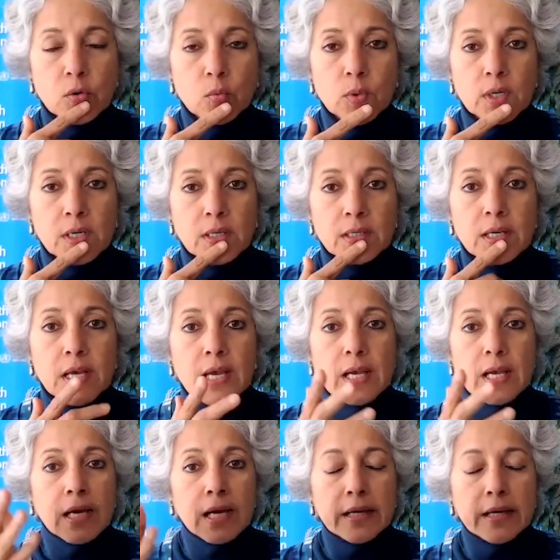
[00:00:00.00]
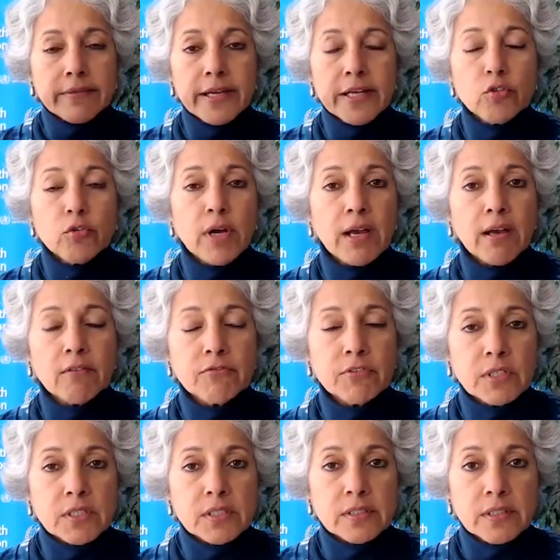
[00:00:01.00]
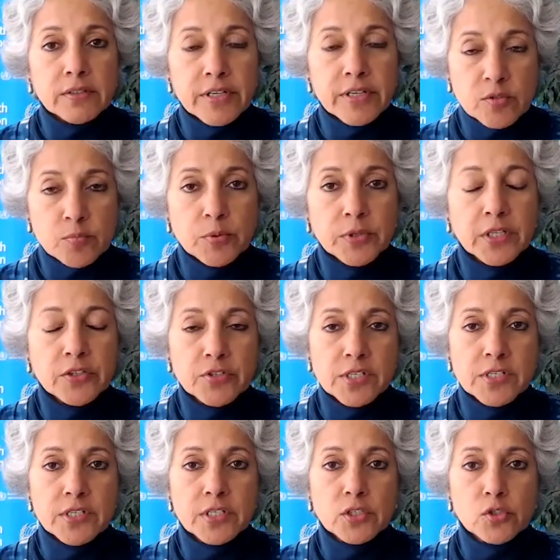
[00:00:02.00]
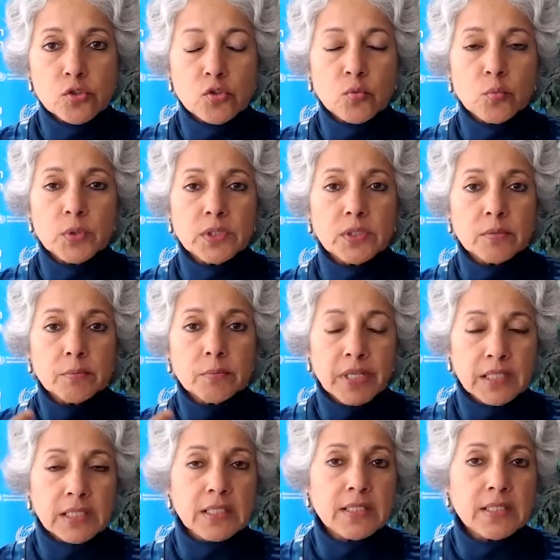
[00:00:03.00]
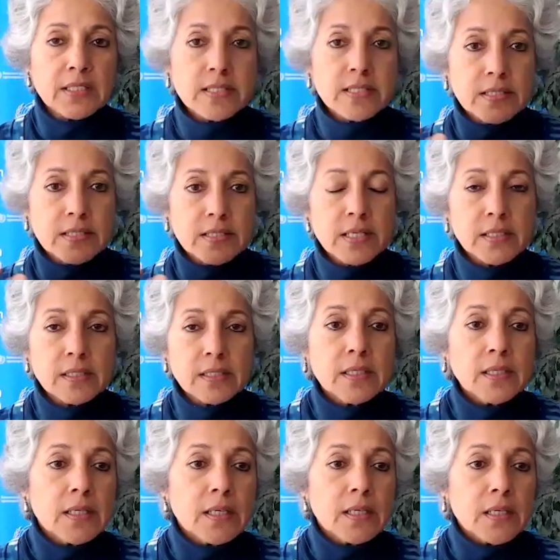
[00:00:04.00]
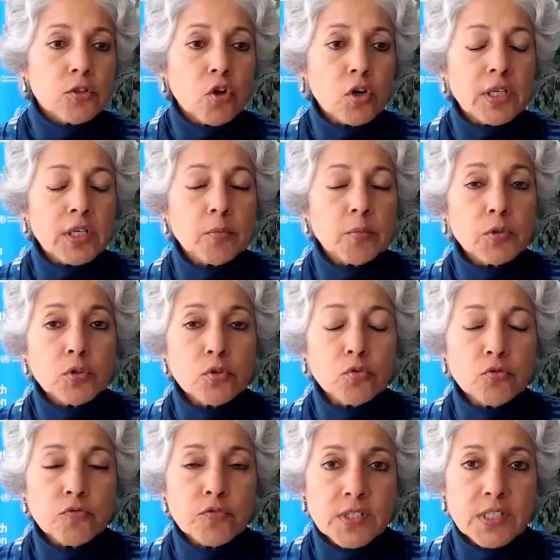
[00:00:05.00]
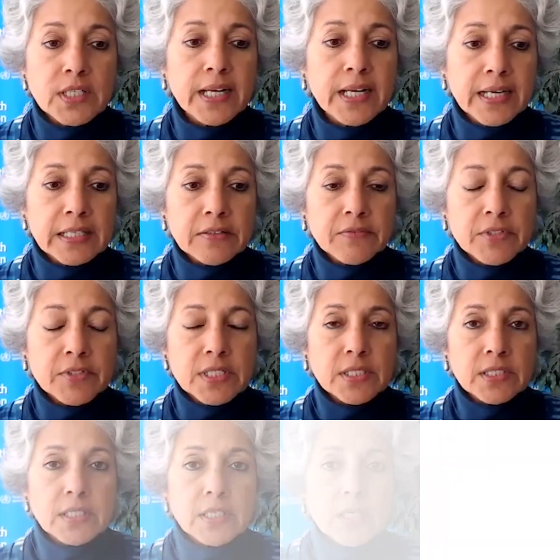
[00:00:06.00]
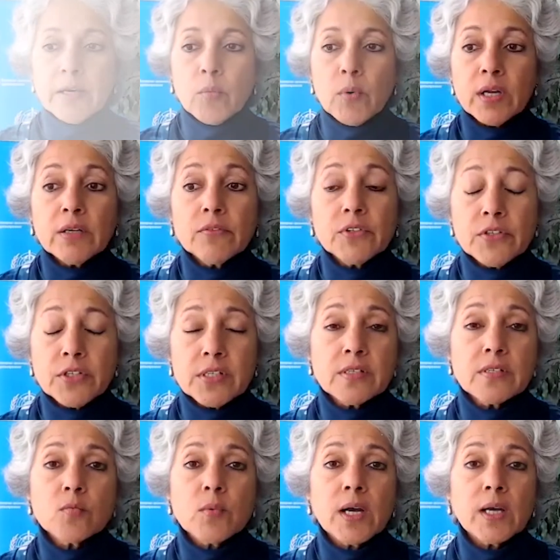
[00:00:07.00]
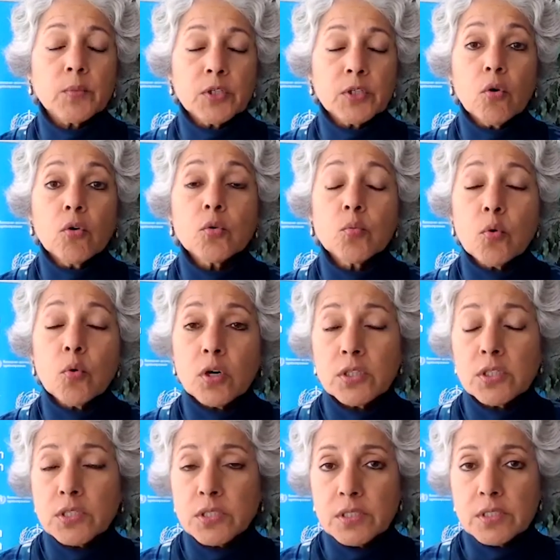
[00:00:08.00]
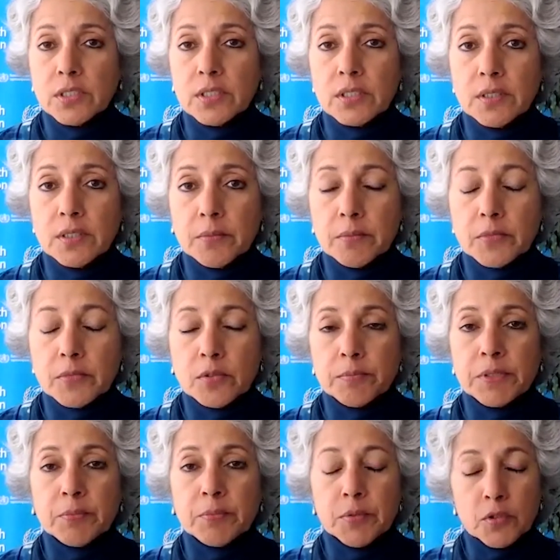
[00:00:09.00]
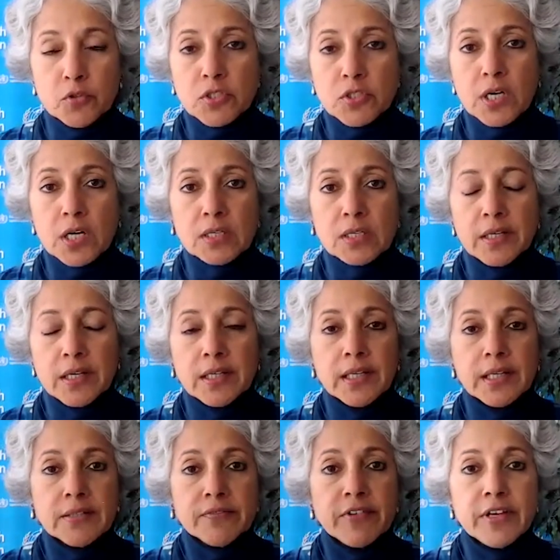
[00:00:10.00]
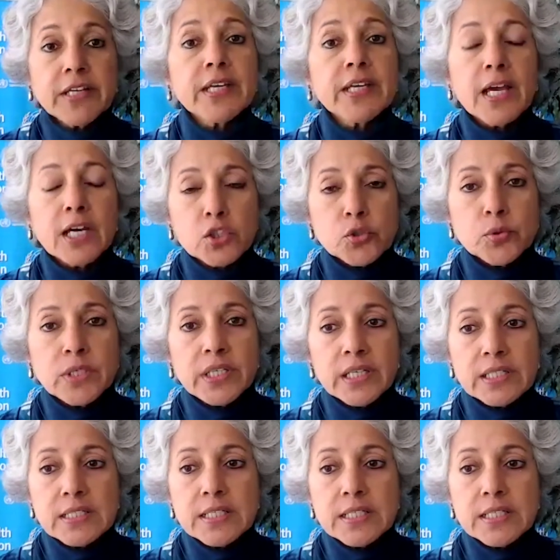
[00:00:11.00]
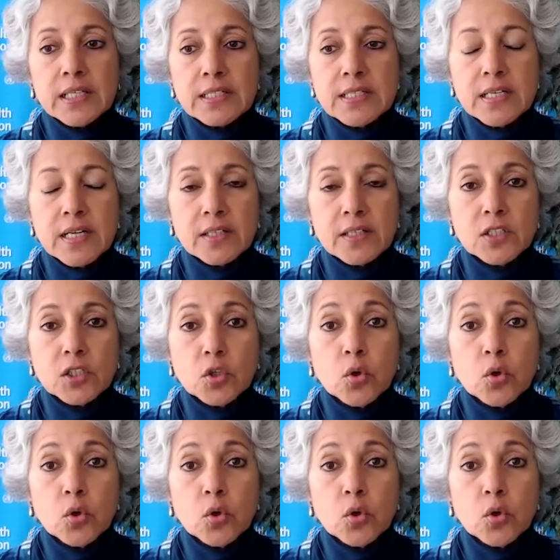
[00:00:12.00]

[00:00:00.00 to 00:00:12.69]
or work. And then you have the respiratory syndrome with breathlessness and not able to do physical activity. Now, one of the reasons why we don't want people to start taking it very casually and saying it's another